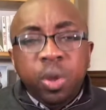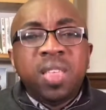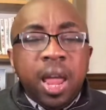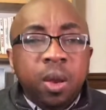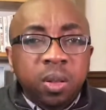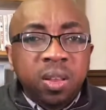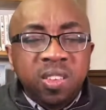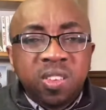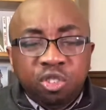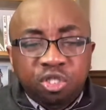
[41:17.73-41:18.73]
titled
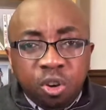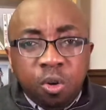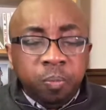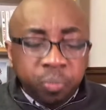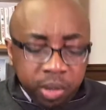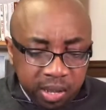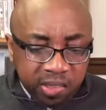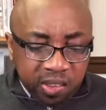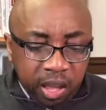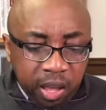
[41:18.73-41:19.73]
this show
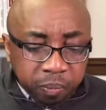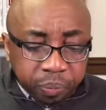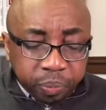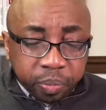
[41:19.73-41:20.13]
and say,